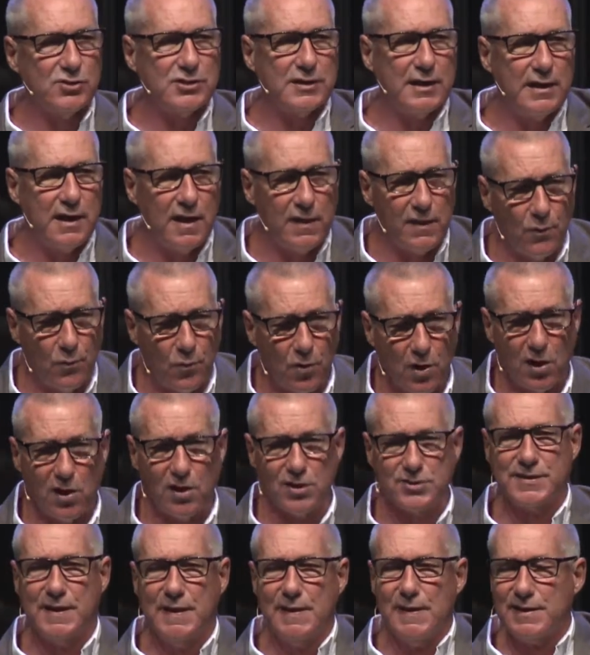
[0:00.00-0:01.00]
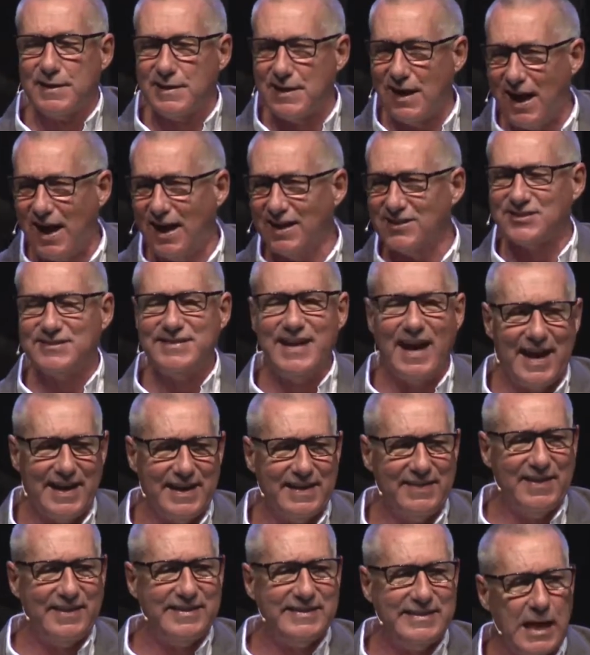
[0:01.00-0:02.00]
In other words, God's not
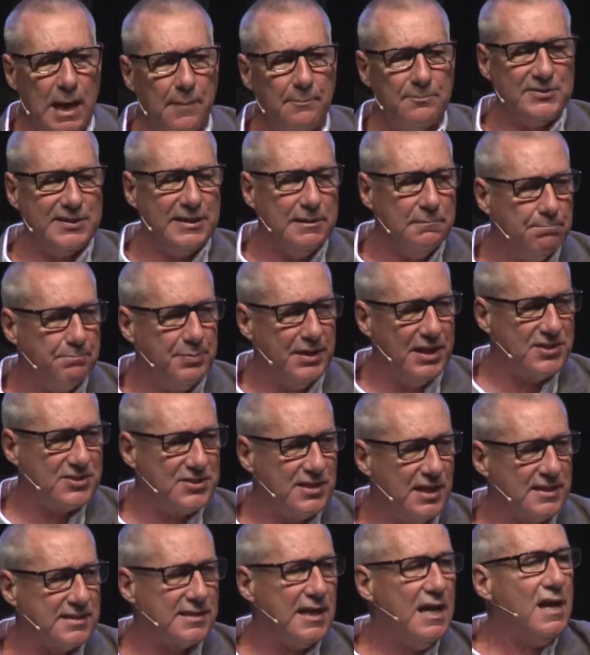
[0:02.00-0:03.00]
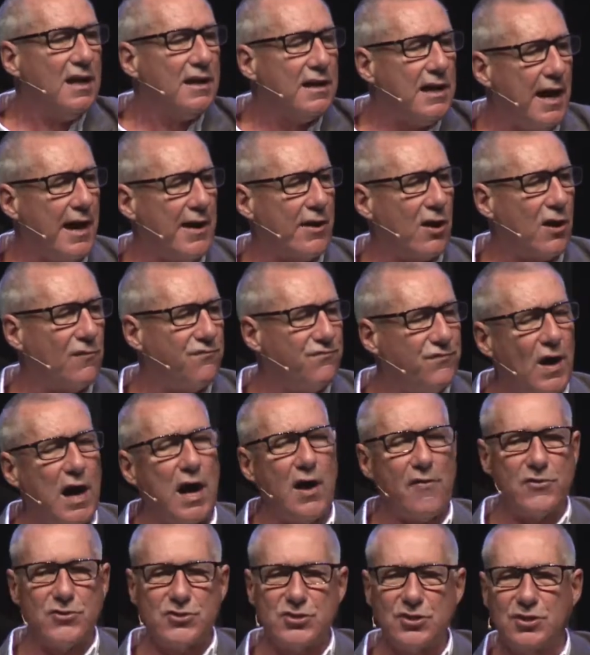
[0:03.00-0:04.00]
in the tempting business. God our
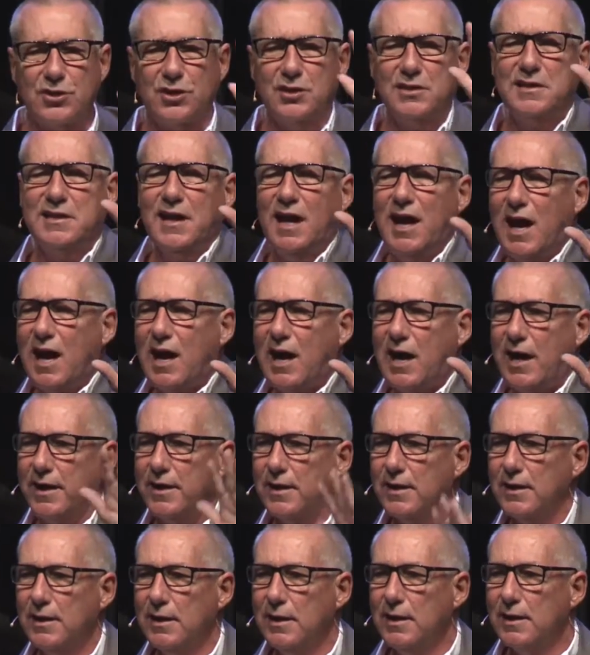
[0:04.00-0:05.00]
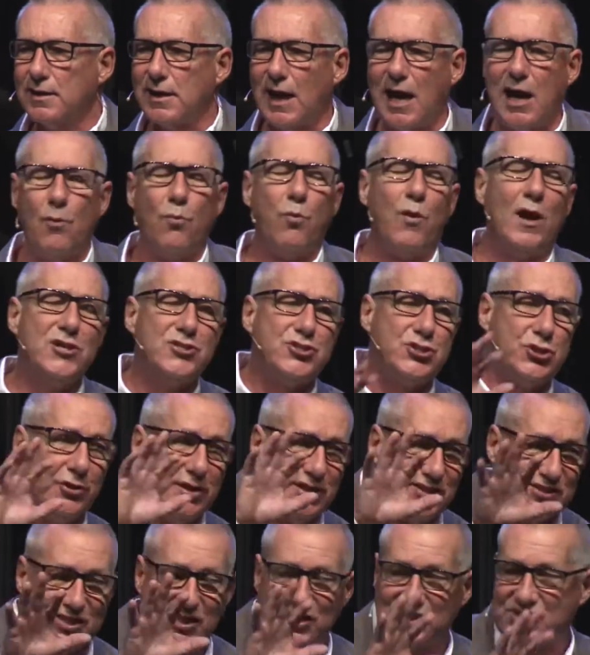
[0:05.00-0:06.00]
Father's a good God. God wants you
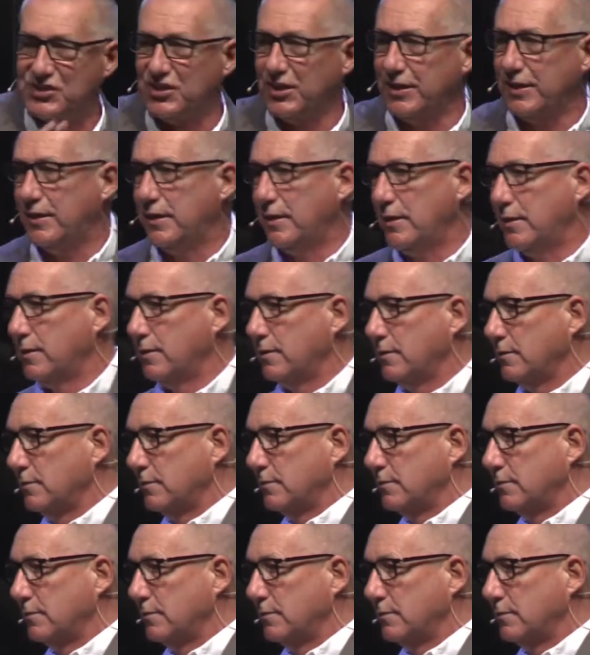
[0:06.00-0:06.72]
to succeed.